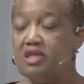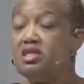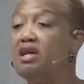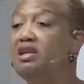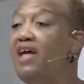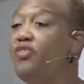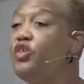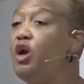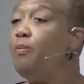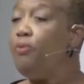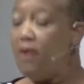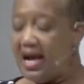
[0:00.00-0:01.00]
to let the
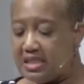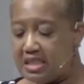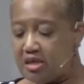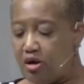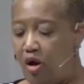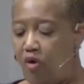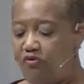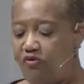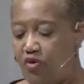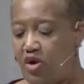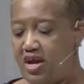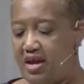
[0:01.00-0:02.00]
oppressed go
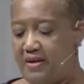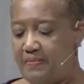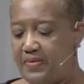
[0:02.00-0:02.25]
free.